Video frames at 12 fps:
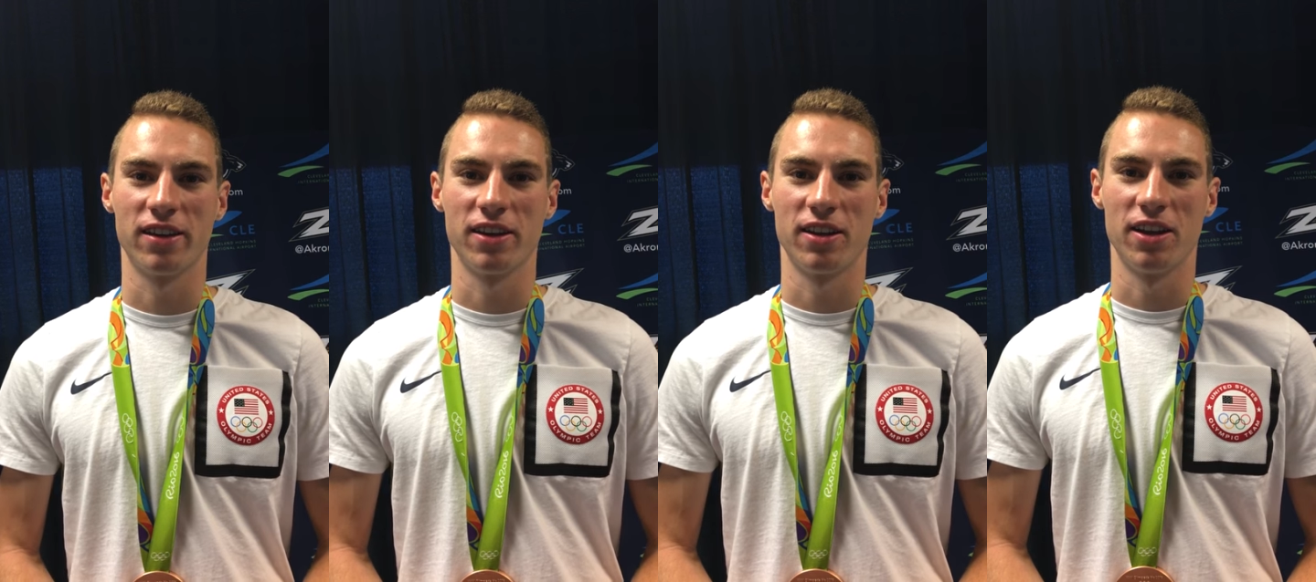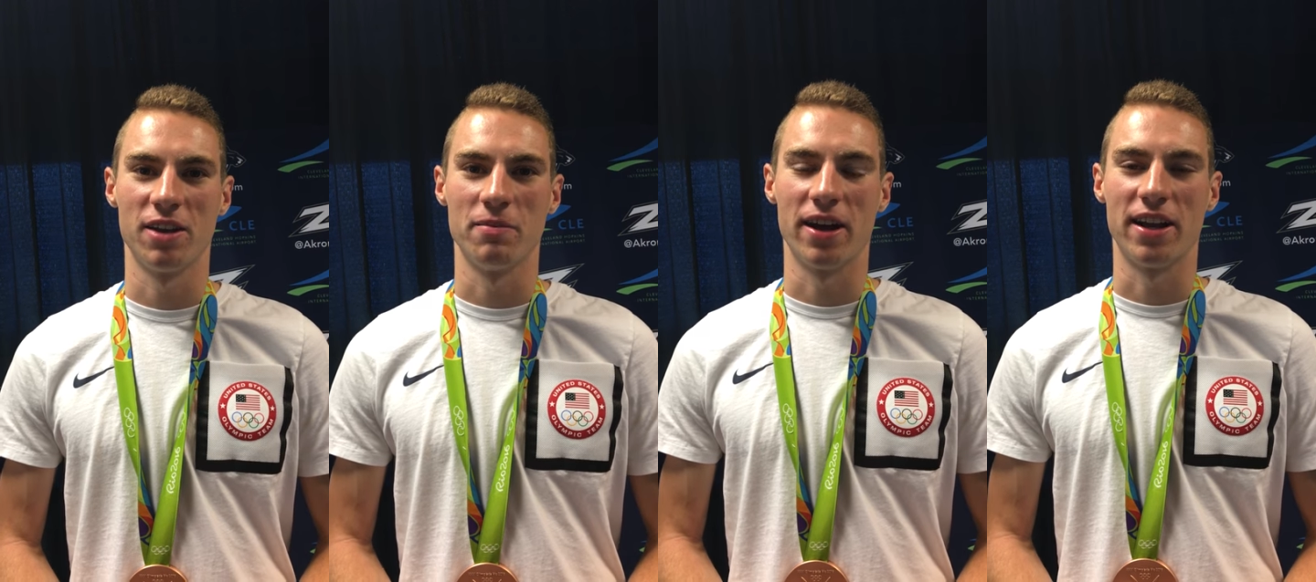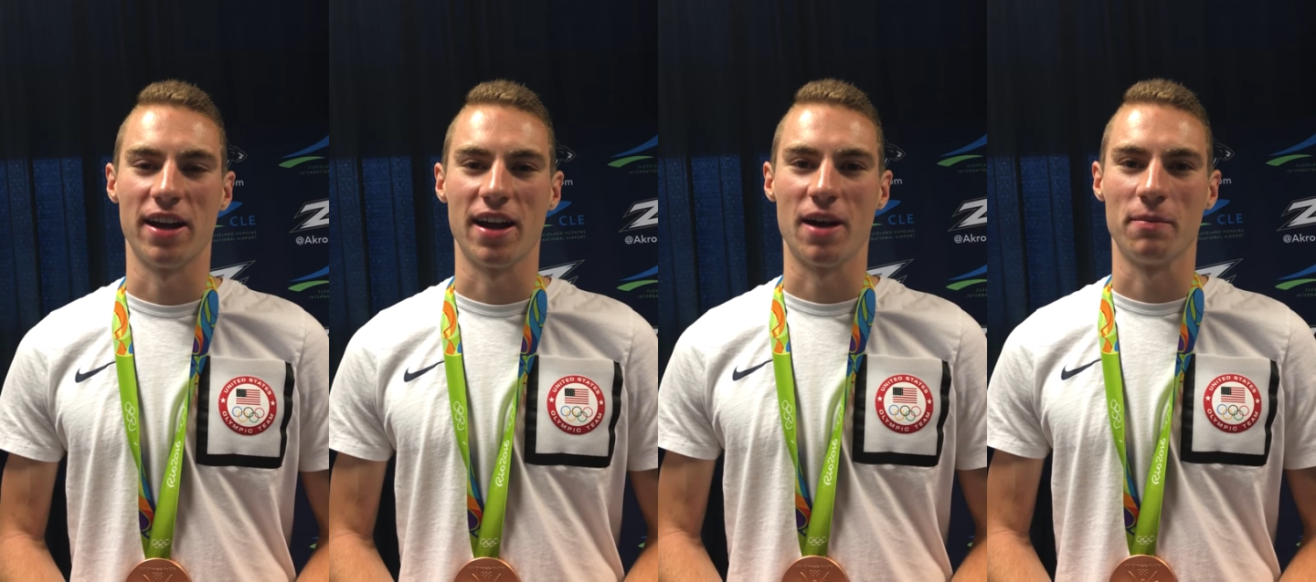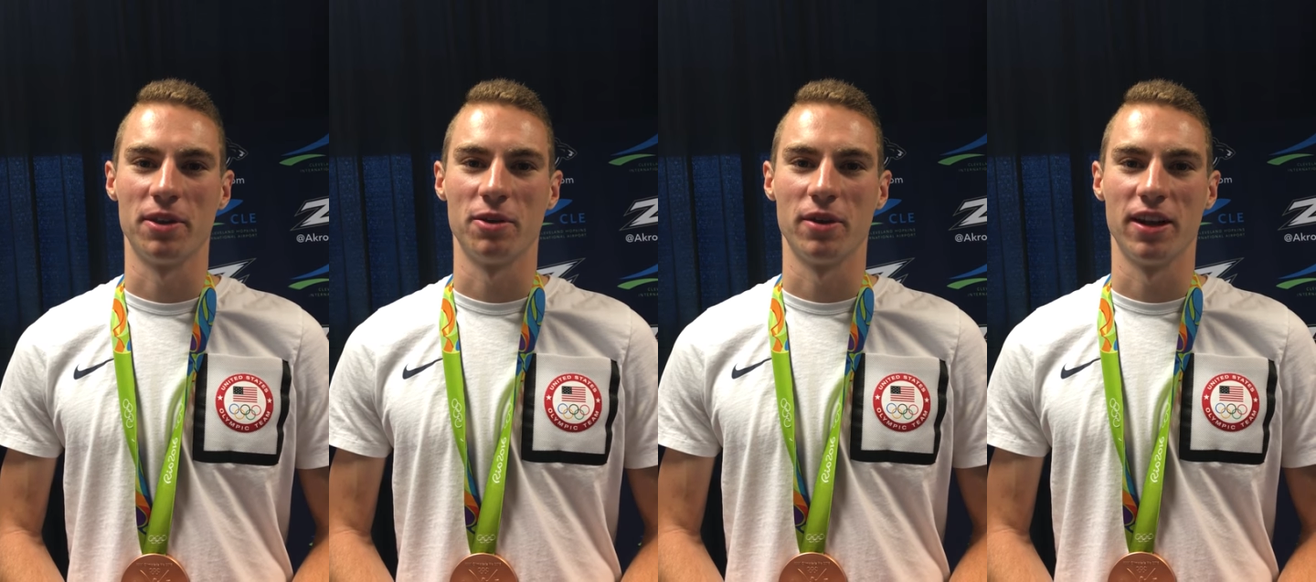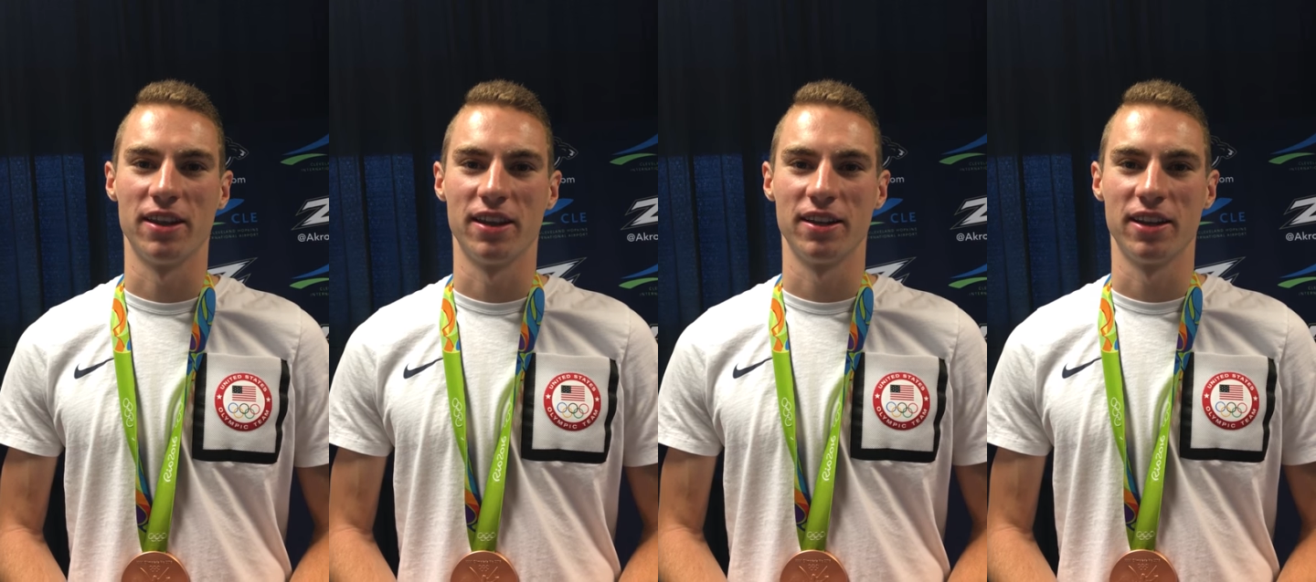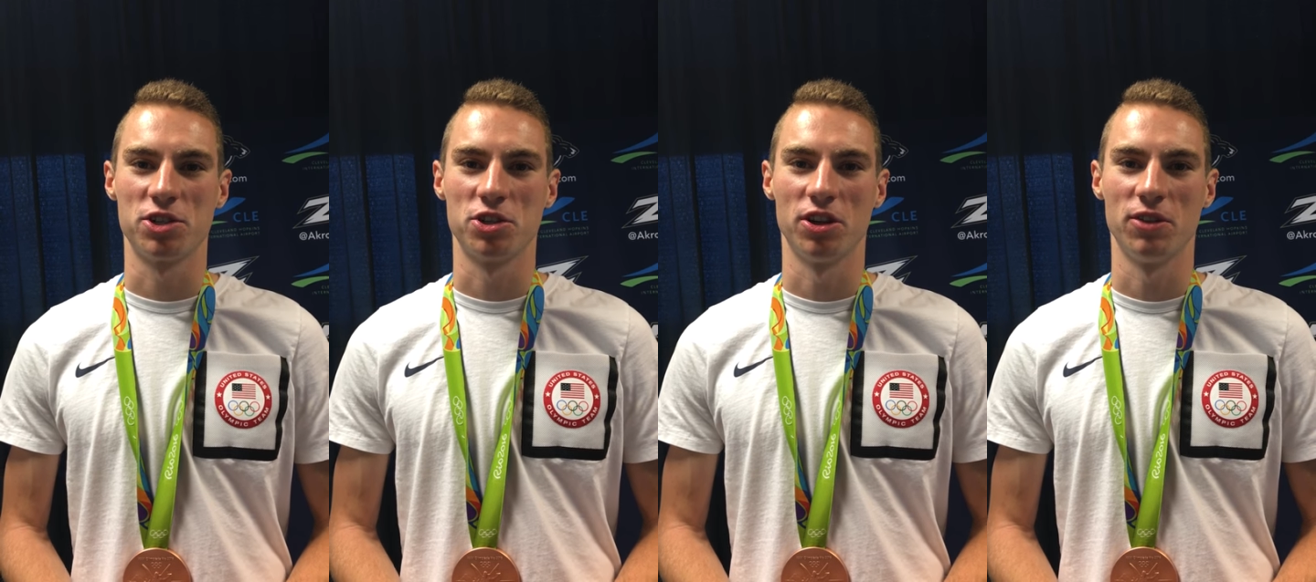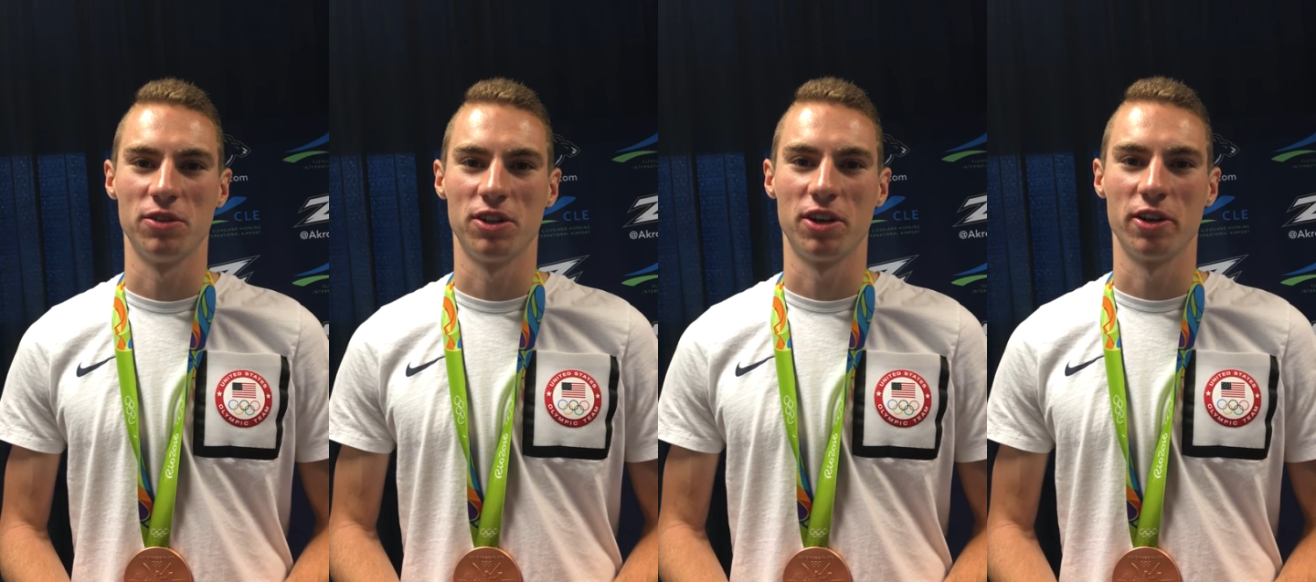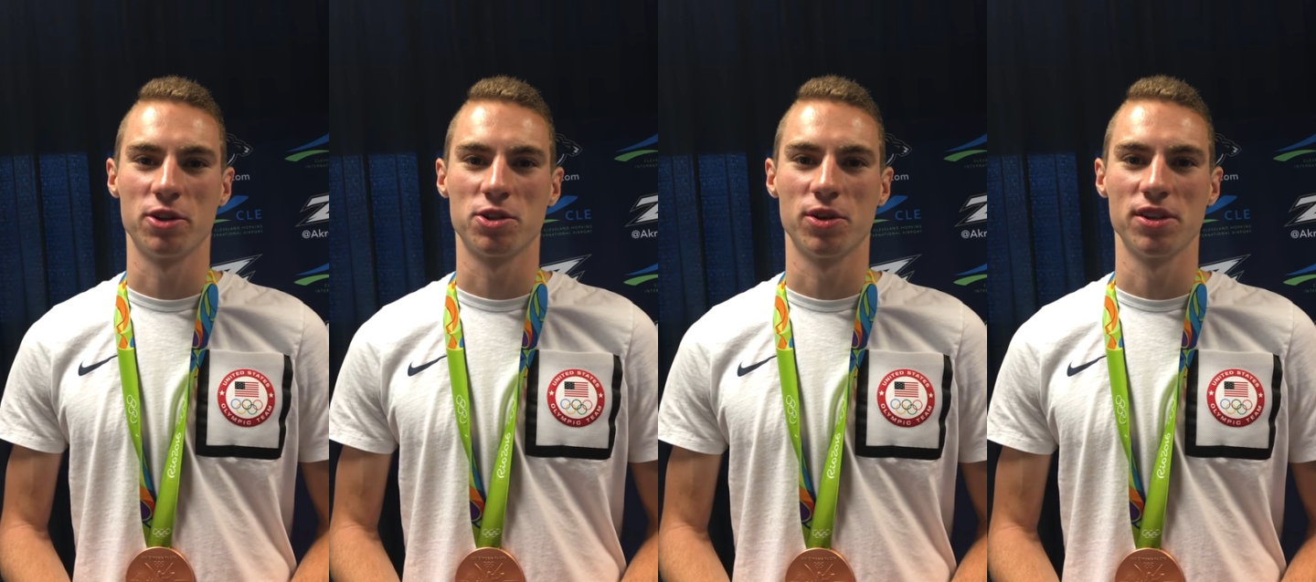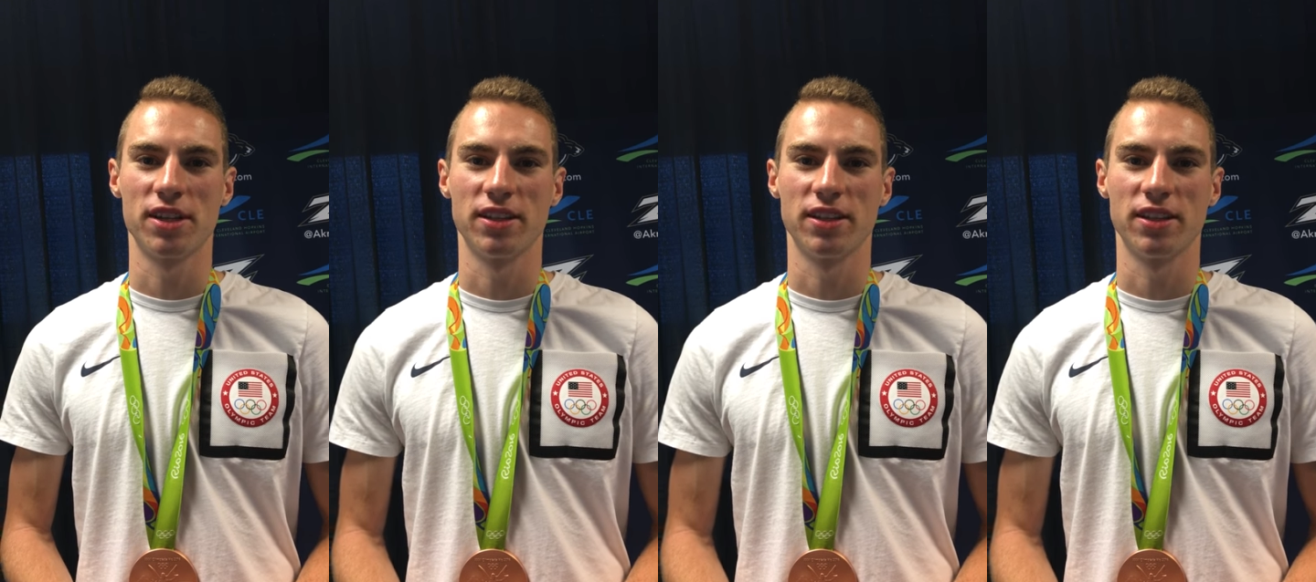it, it might not happen the way that it should if you did all your chores.